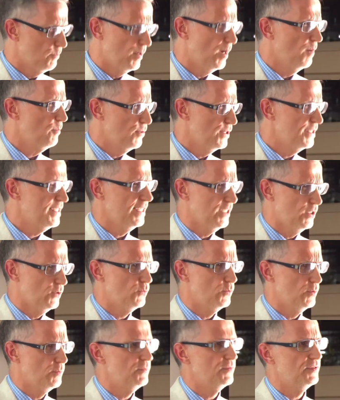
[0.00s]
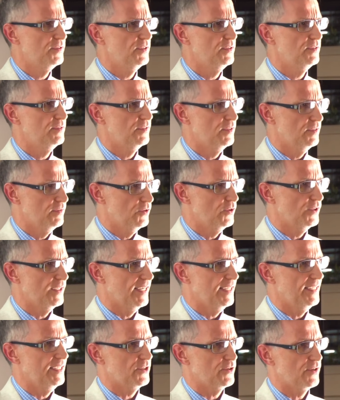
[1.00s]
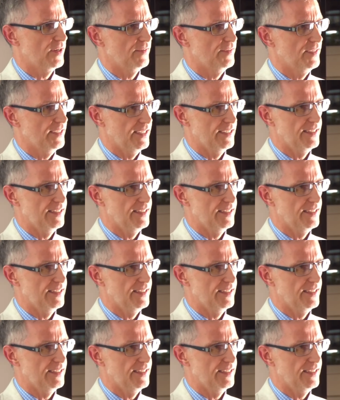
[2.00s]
pretty good whoomph of organic traffic,